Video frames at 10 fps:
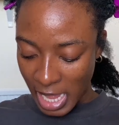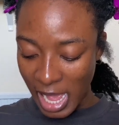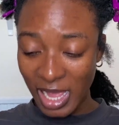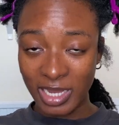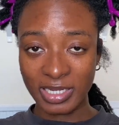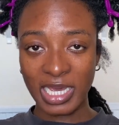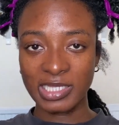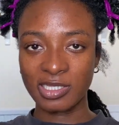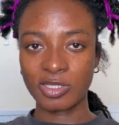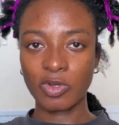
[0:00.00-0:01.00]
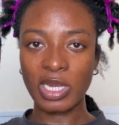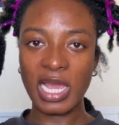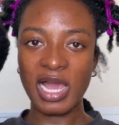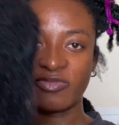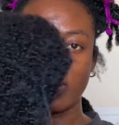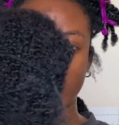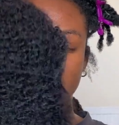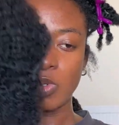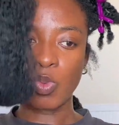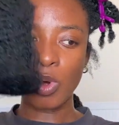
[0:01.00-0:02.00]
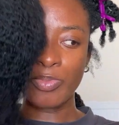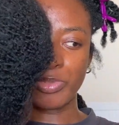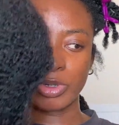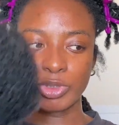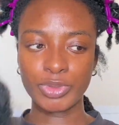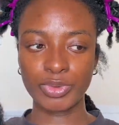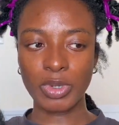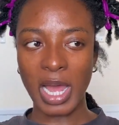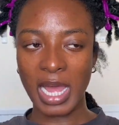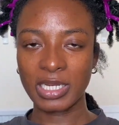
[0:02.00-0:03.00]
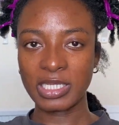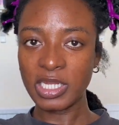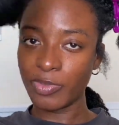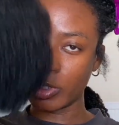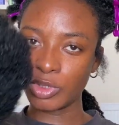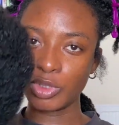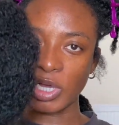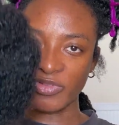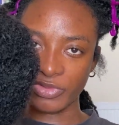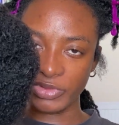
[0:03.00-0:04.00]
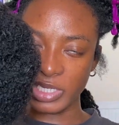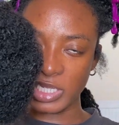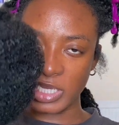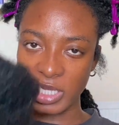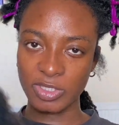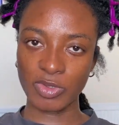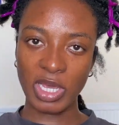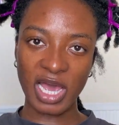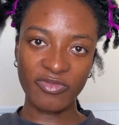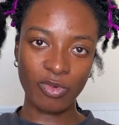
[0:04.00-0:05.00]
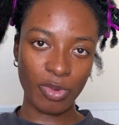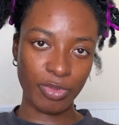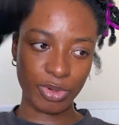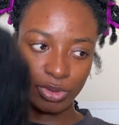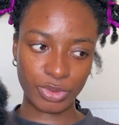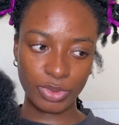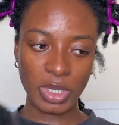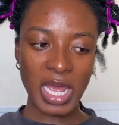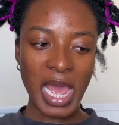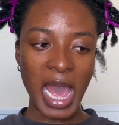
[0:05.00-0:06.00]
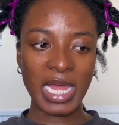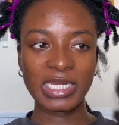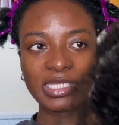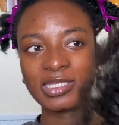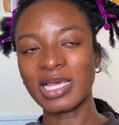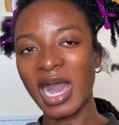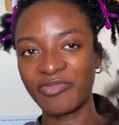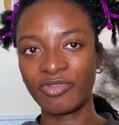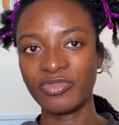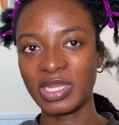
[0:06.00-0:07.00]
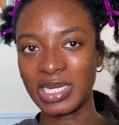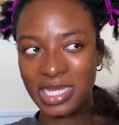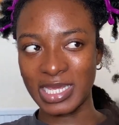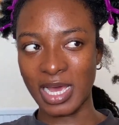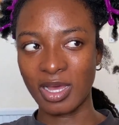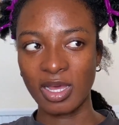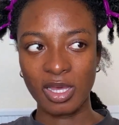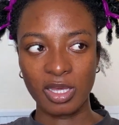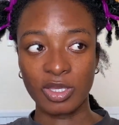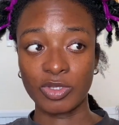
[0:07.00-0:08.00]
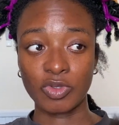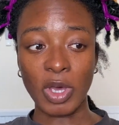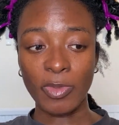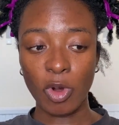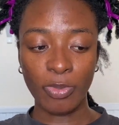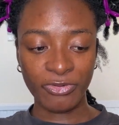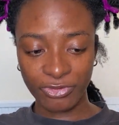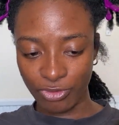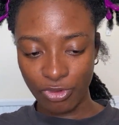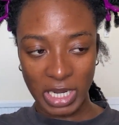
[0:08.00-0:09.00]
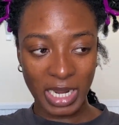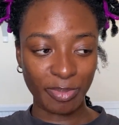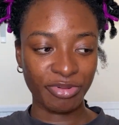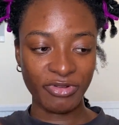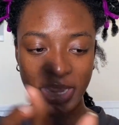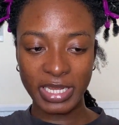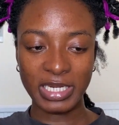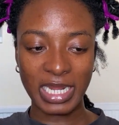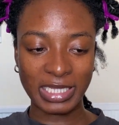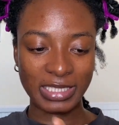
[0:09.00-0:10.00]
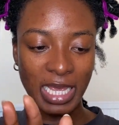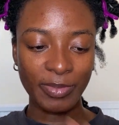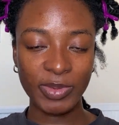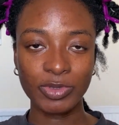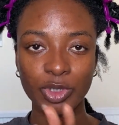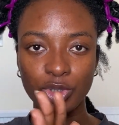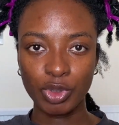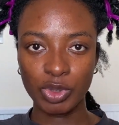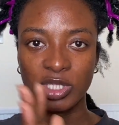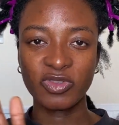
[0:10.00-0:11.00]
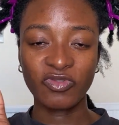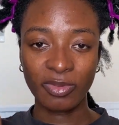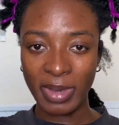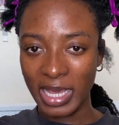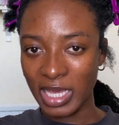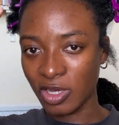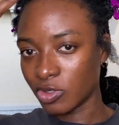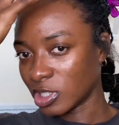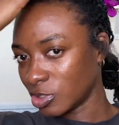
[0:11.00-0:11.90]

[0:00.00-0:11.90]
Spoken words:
And guys, this is all I have left. 1 bundle, and in a bundle you have 3 layers. So I have 1 bundle, and this is half of a layer. So I'm hopeful and I'm praying that I'm able to use this for my hair, because I